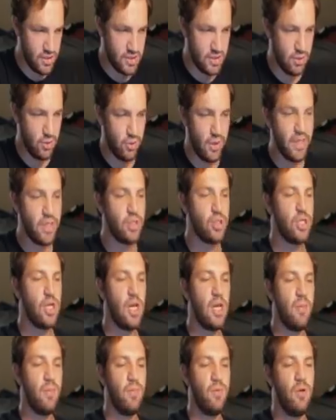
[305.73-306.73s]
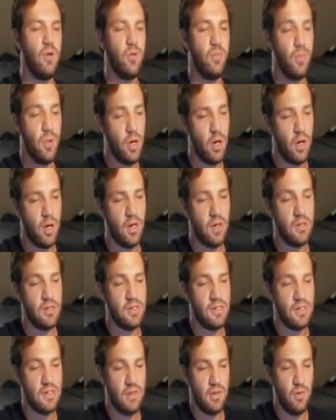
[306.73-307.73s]
is in great shape, new
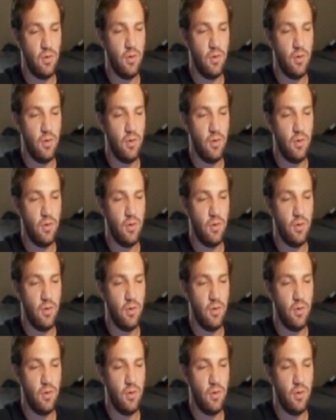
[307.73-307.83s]
parts,